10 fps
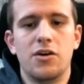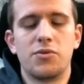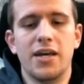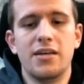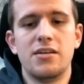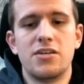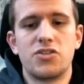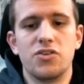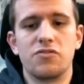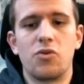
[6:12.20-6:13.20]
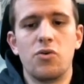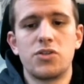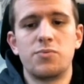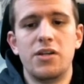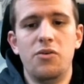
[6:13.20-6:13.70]
Okay, so of
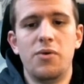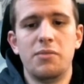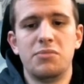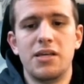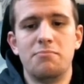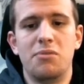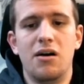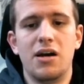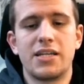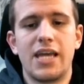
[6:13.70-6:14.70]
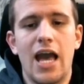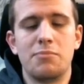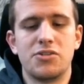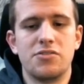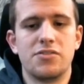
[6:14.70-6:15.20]
course we don't want to play pawn
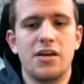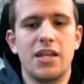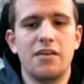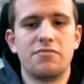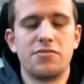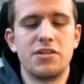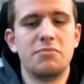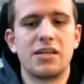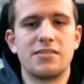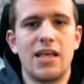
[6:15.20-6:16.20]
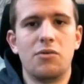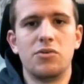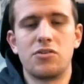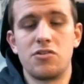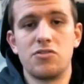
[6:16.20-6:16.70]
captures on f3 because that
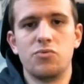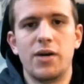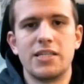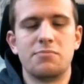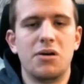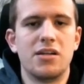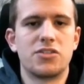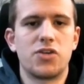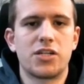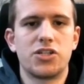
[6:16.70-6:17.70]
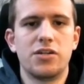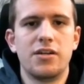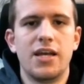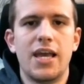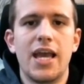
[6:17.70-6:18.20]
will hurt white's pawn structure
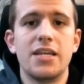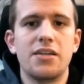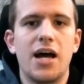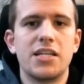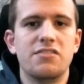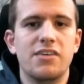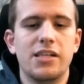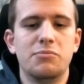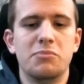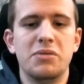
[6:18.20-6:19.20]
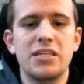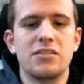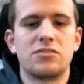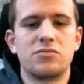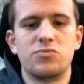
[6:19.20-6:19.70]
and not develop a
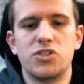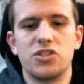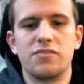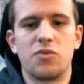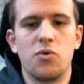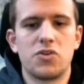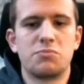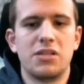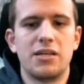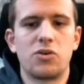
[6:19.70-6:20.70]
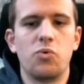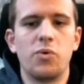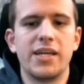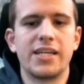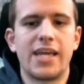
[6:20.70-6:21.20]
piece. We should of course play
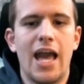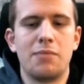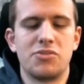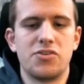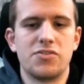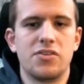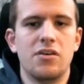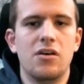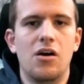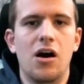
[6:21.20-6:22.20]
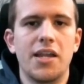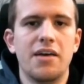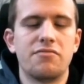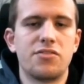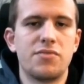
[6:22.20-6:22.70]
queen captures on
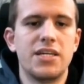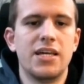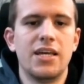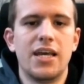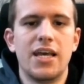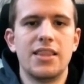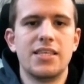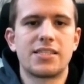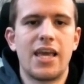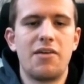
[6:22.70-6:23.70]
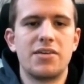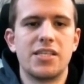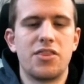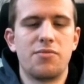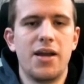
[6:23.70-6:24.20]
f3, and this carries
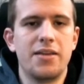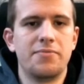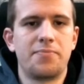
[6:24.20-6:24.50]
a threat.